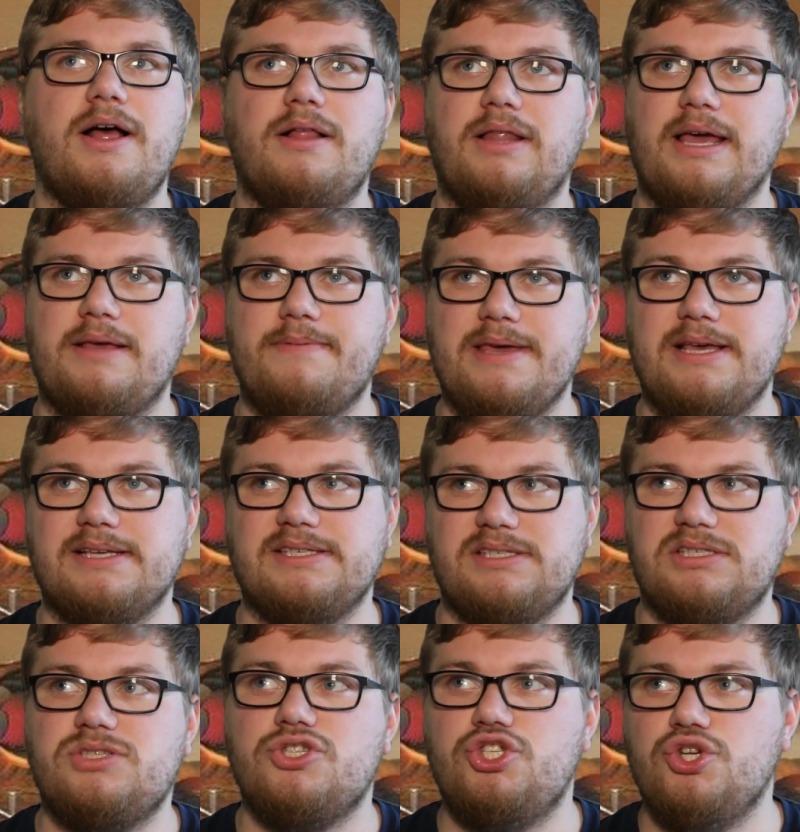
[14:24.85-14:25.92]
Like,
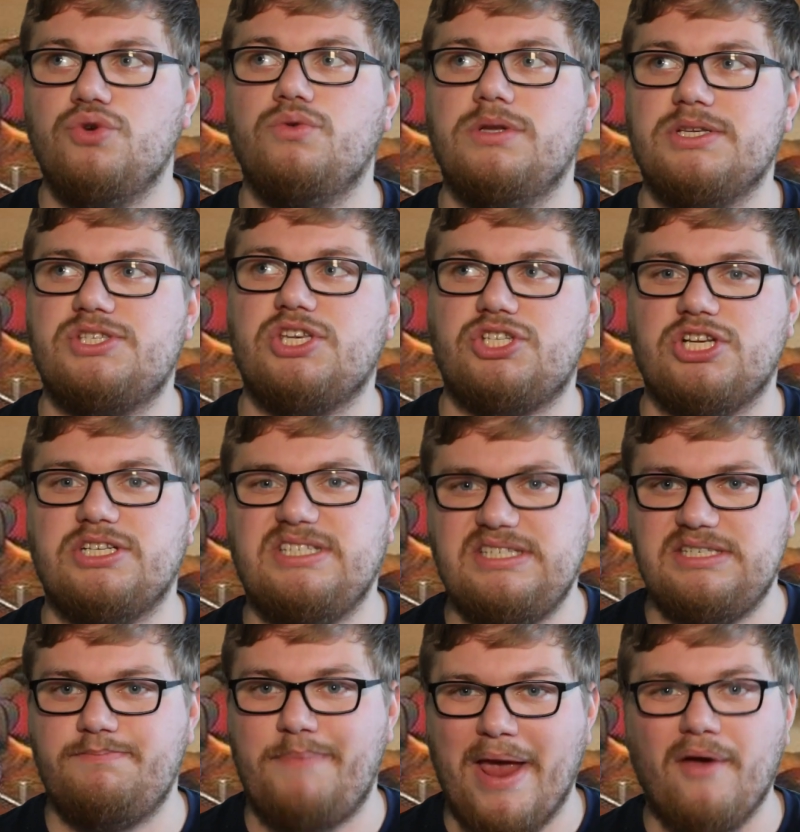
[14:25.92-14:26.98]
because Dune is such a
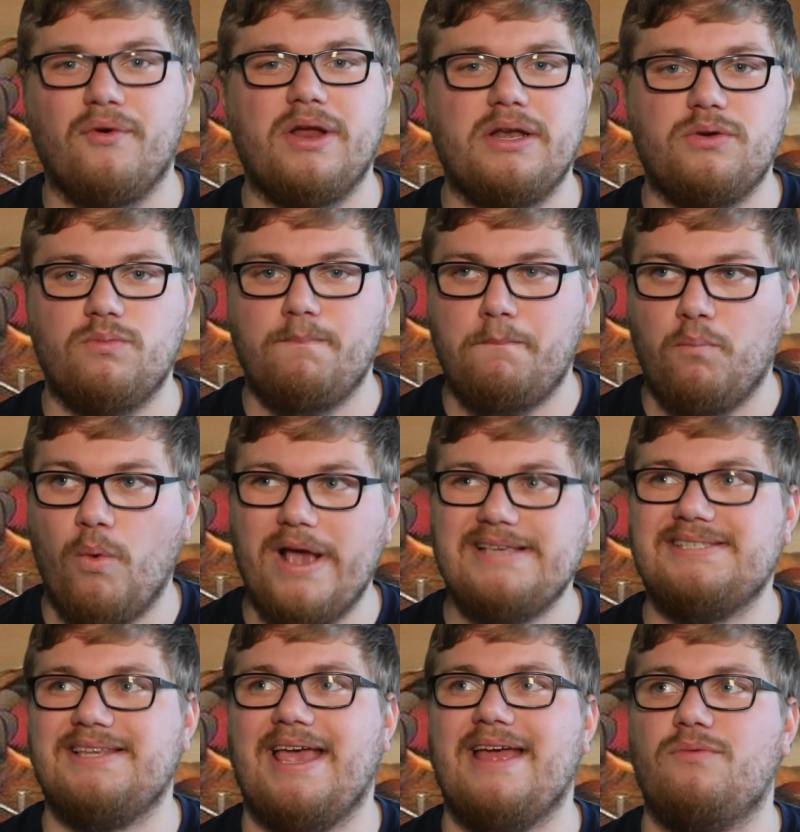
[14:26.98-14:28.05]
barren
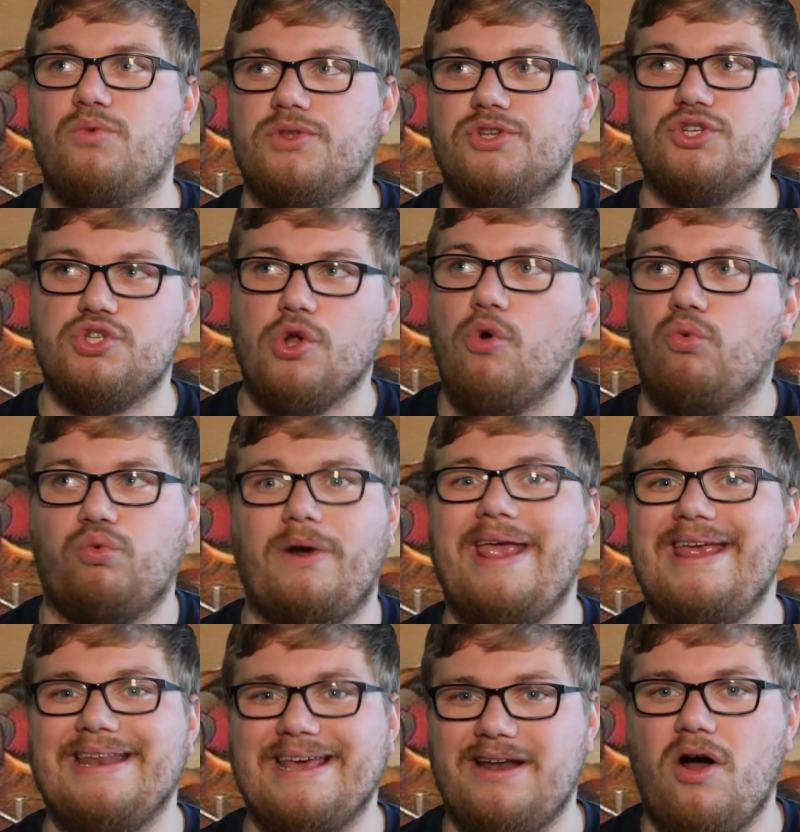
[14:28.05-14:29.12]
wasteland where there's no
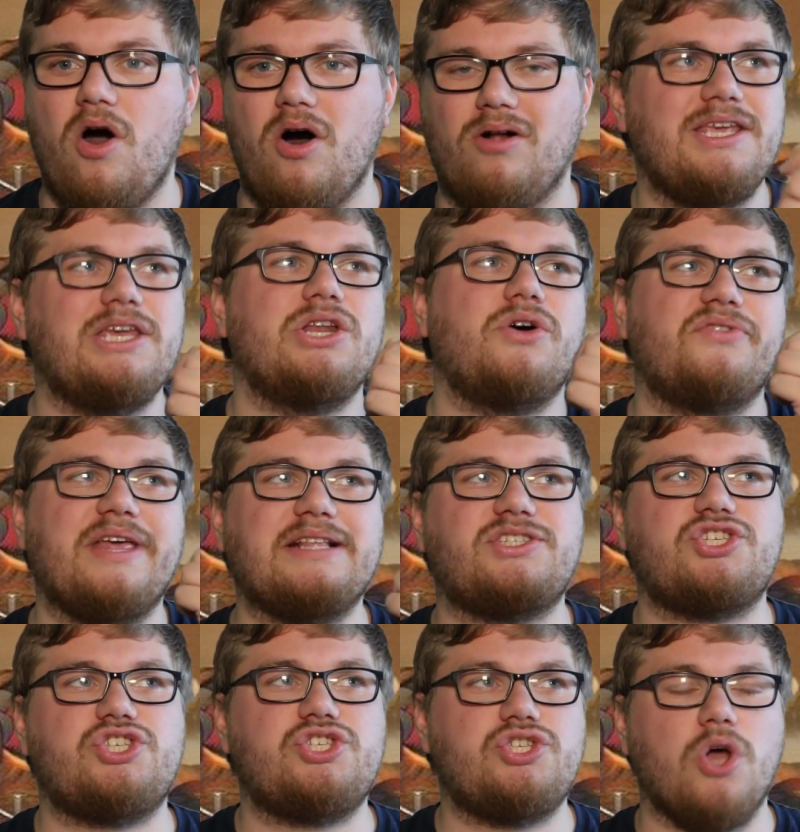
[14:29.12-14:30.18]
rain at all. You know, that's
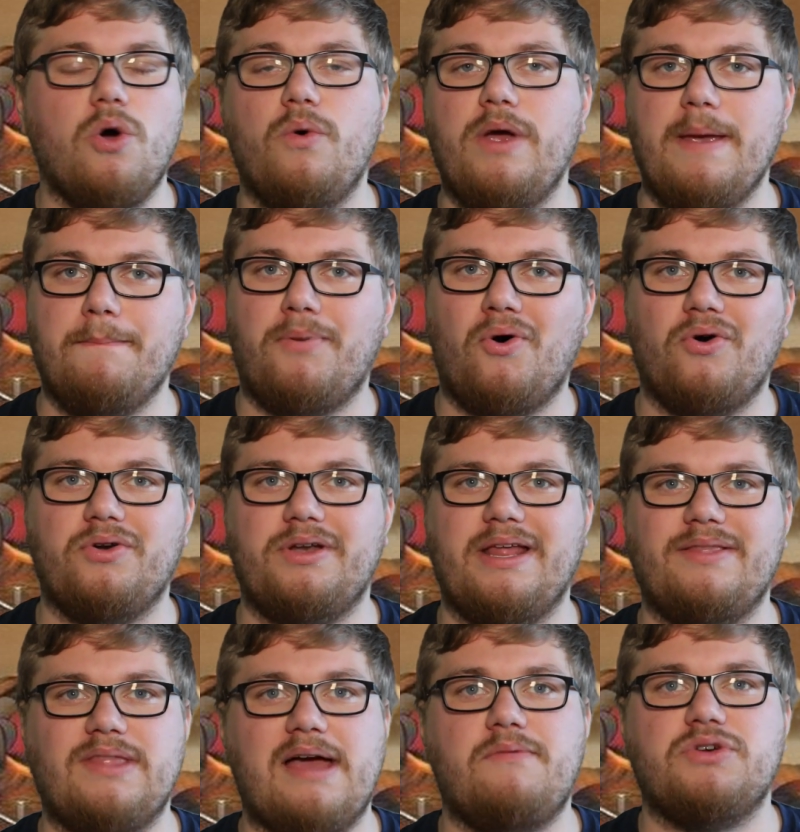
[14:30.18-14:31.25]
so important,
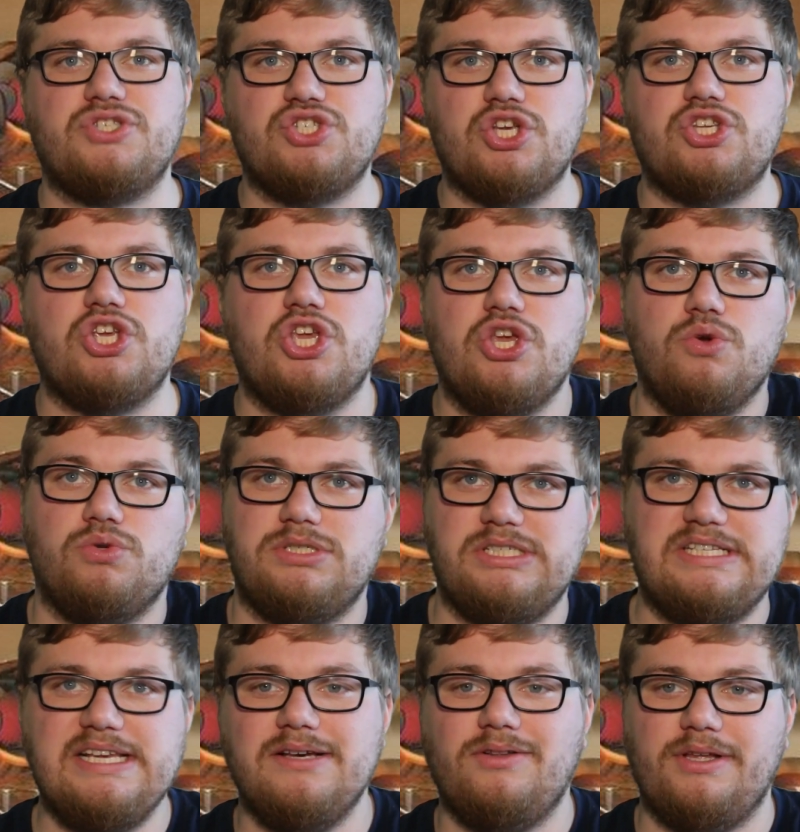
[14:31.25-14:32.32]
and that was such a huge
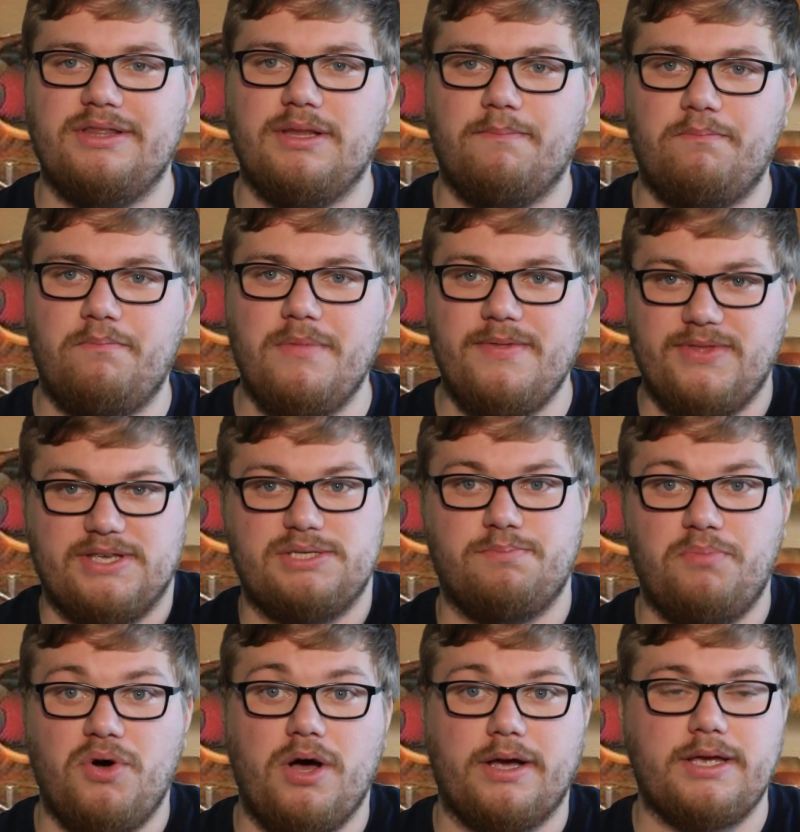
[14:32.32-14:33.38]
deal in this
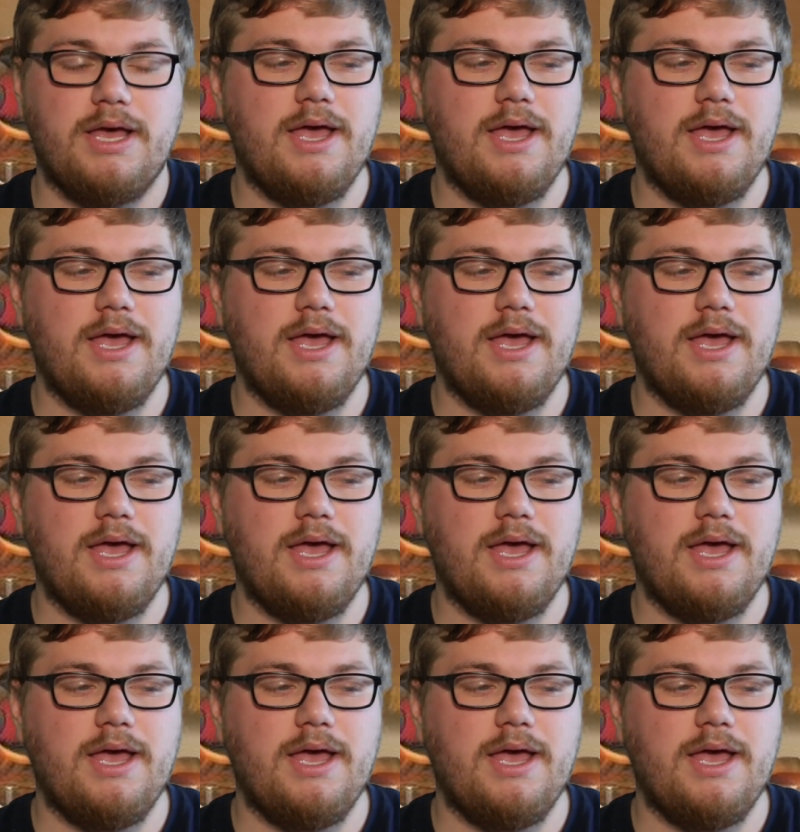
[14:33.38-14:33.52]
book.